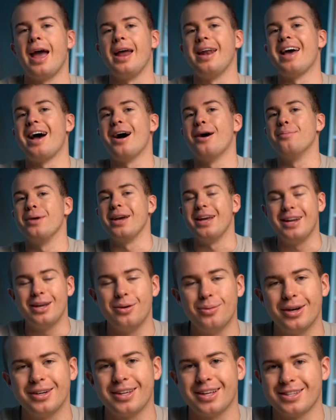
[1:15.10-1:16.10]
and help
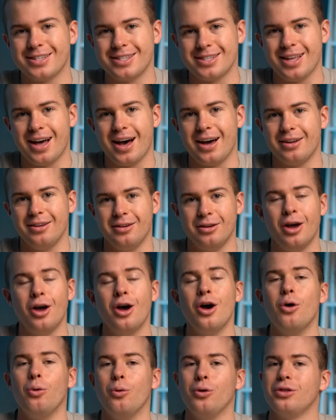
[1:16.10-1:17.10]
anyone get started
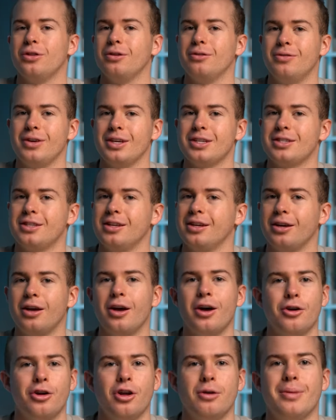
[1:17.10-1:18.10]
with investing,
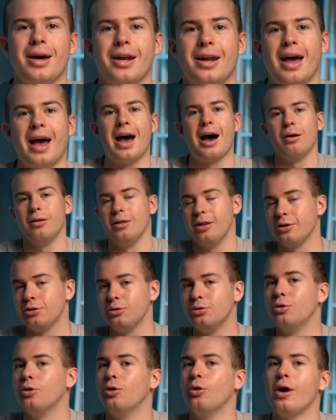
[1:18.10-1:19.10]
no matter how
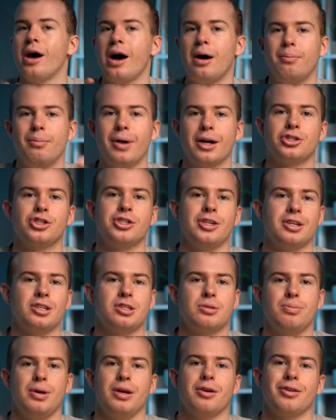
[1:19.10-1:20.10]
little or how much
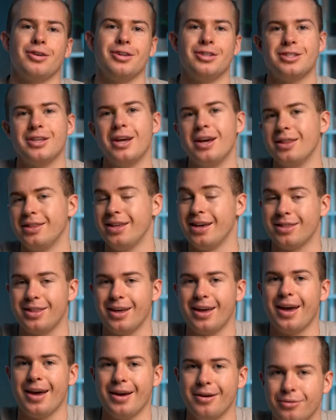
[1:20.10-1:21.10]
experience that
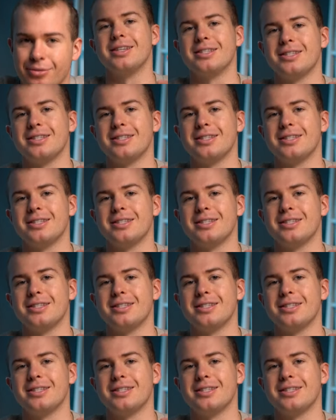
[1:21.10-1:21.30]
they have.